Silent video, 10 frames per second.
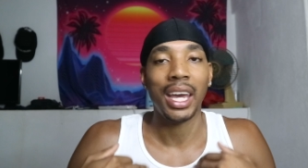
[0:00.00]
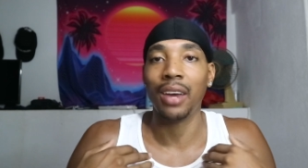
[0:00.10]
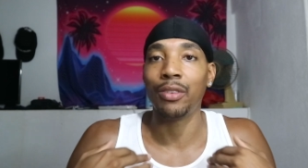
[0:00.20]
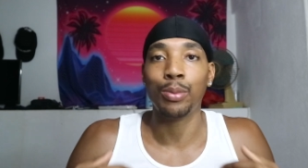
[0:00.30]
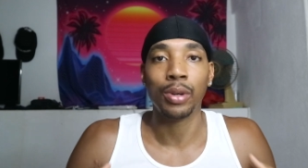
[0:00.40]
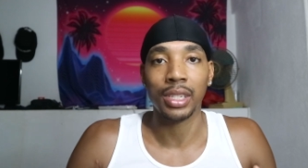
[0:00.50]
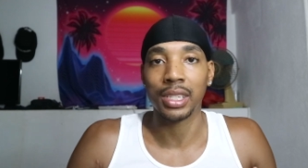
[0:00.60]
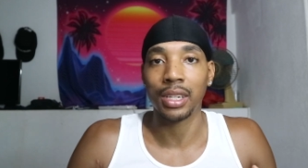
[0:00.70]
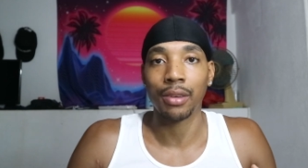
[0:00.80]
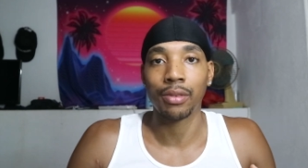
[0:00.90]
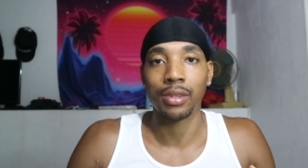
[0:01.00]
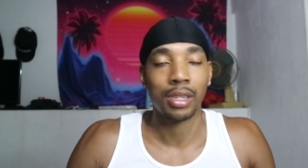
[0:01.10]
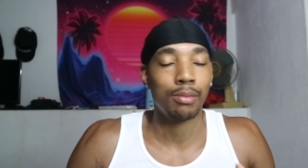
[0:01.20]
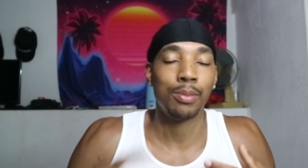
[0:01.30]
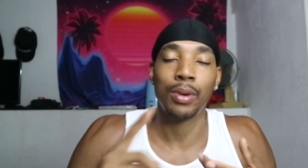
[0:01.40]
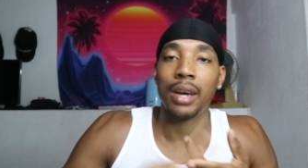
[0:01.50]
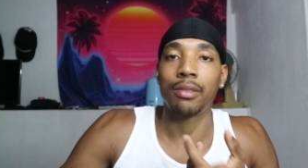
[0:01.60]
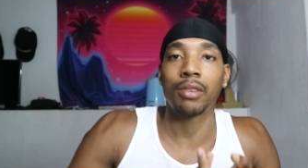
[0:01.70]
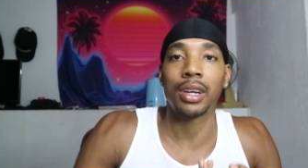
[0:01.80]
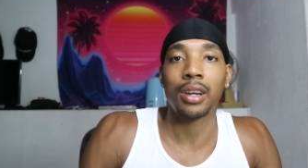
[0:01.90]
Everybody's different. Some people
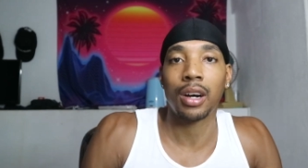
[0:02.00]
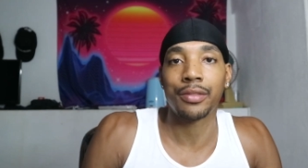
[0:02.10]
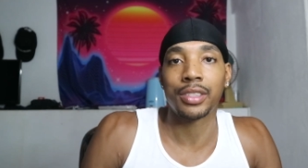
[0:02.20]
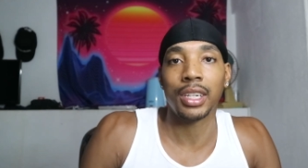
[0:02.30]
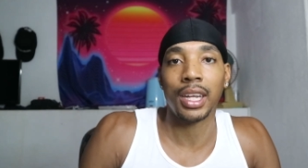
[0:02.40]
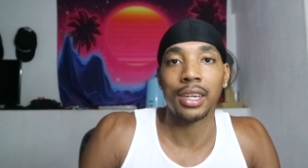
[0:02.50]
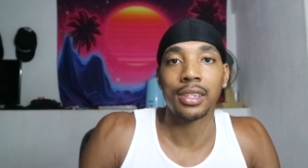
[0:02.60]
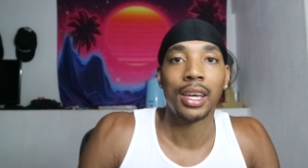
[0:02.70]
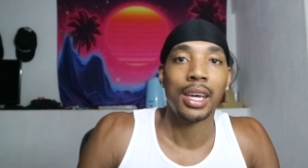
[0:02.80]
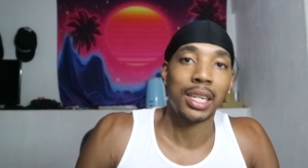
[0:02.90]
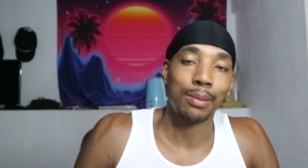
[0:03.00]
have great calf genetics.